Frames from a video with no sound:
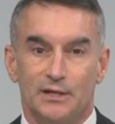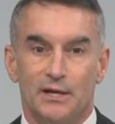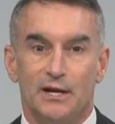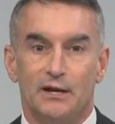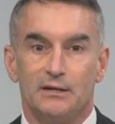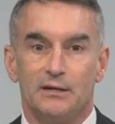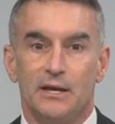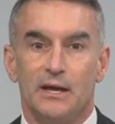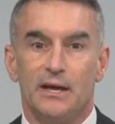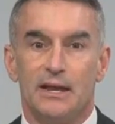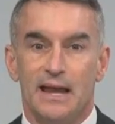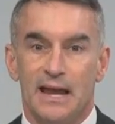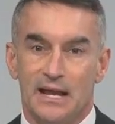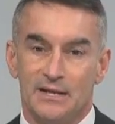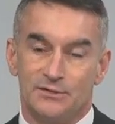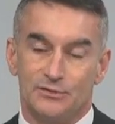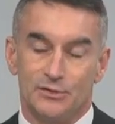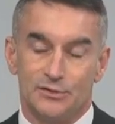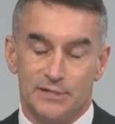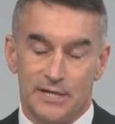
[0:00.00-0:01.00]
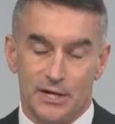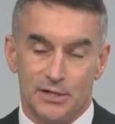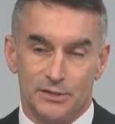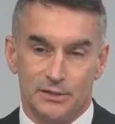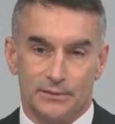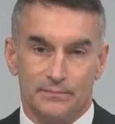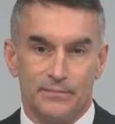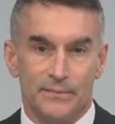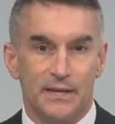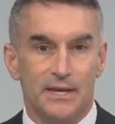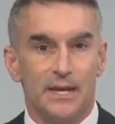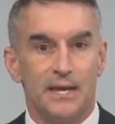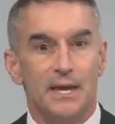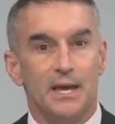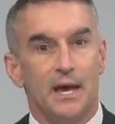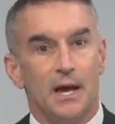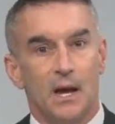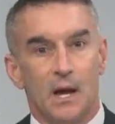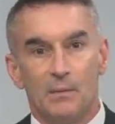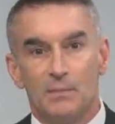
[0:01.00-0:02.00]
and answer session.
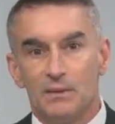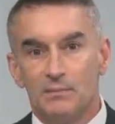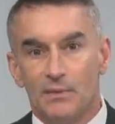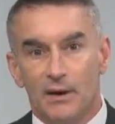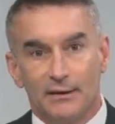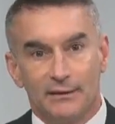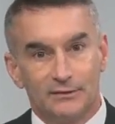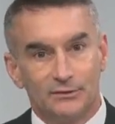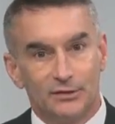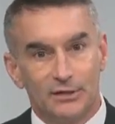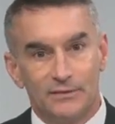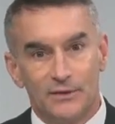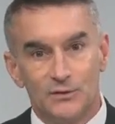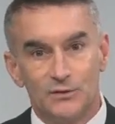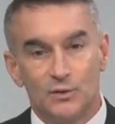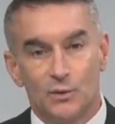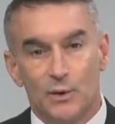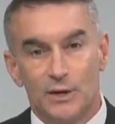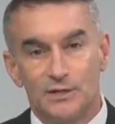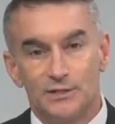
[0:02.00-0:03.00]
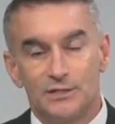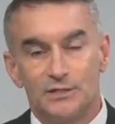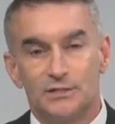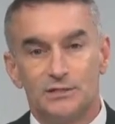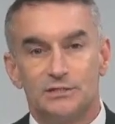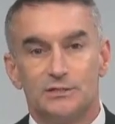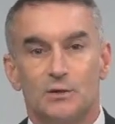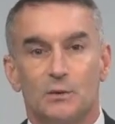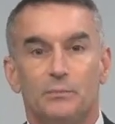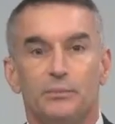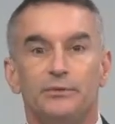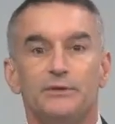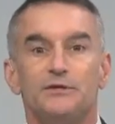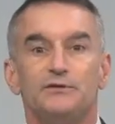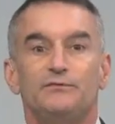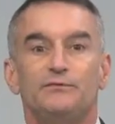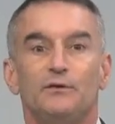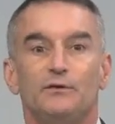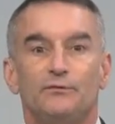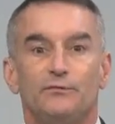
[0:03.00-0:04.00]
I'll be monitoring those questions, so please
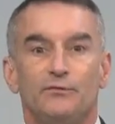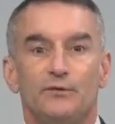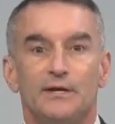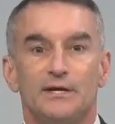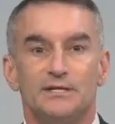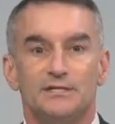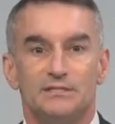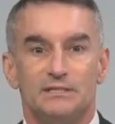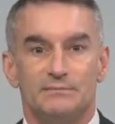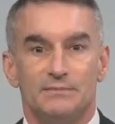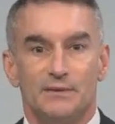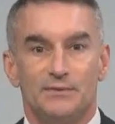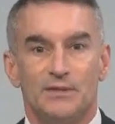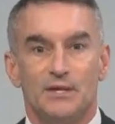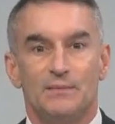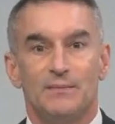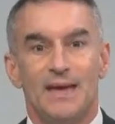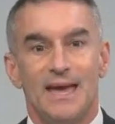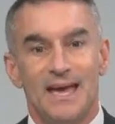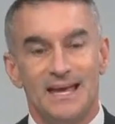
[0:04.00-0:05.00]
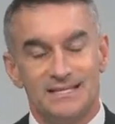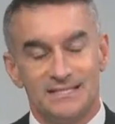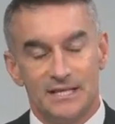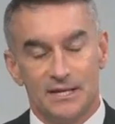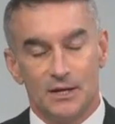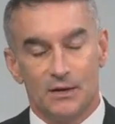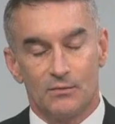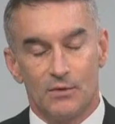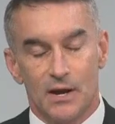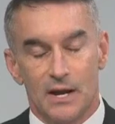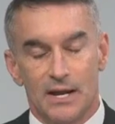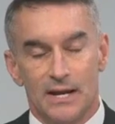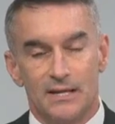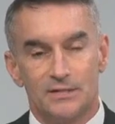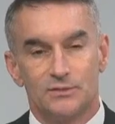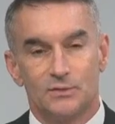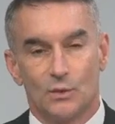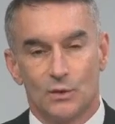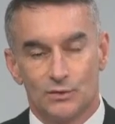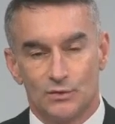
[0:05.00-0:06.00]
feel free to submit them as they
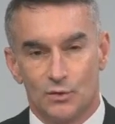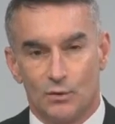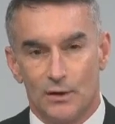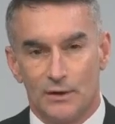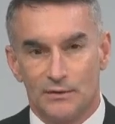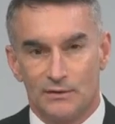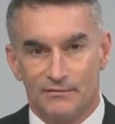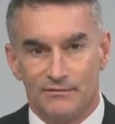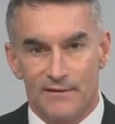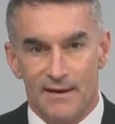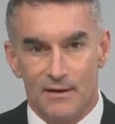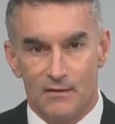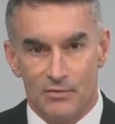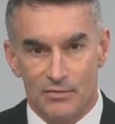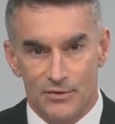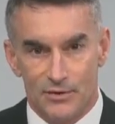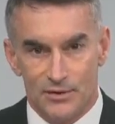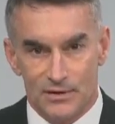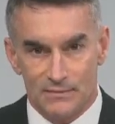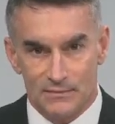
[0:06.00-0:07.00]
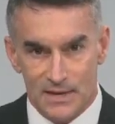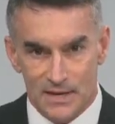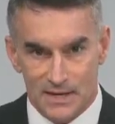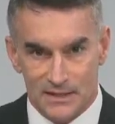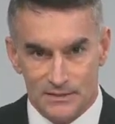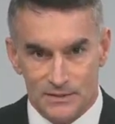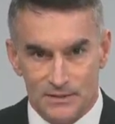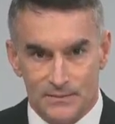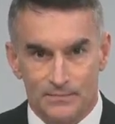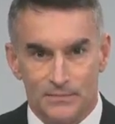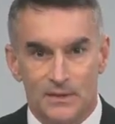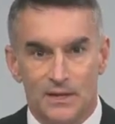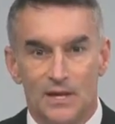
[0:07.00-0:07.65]
arise or during the final 30 minutes.